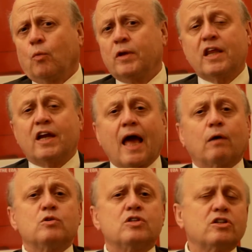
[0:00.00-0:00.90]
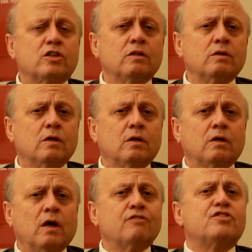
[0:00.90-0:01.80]
We did an acquisition
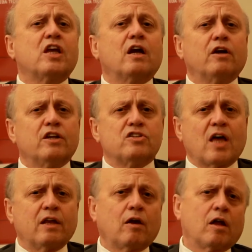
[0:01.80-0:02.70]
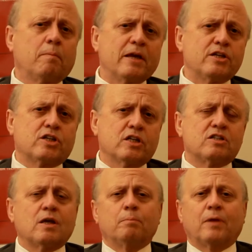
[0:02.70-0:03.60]
of Sierra Design
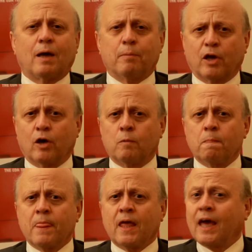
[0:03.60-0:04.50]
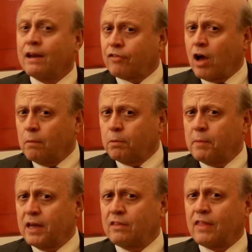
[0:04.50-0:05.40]
Automation some time ago and have
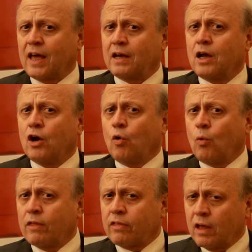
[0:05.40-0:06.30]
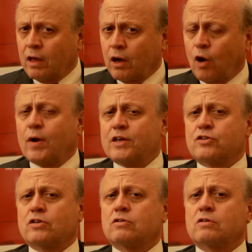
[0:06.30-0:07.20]
complemented that with
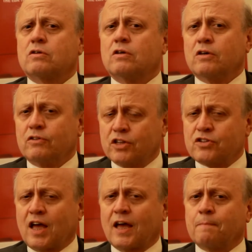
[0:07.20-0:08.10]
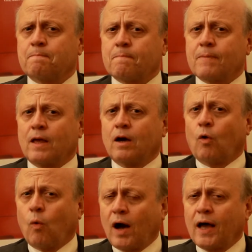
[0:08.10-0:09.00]
Oasis Design.
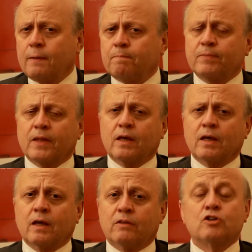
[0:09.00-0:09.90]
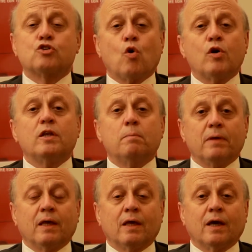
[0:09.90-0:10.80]
Why? There's going to
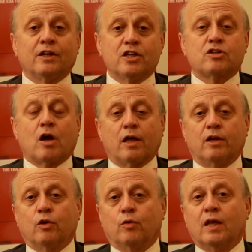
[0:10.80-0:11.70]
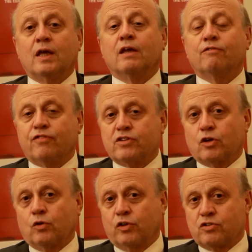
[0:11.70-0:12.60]
be a discontinuity in
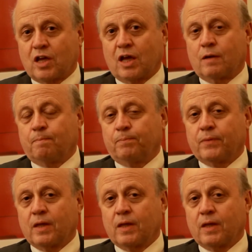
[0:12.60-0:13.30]
physical design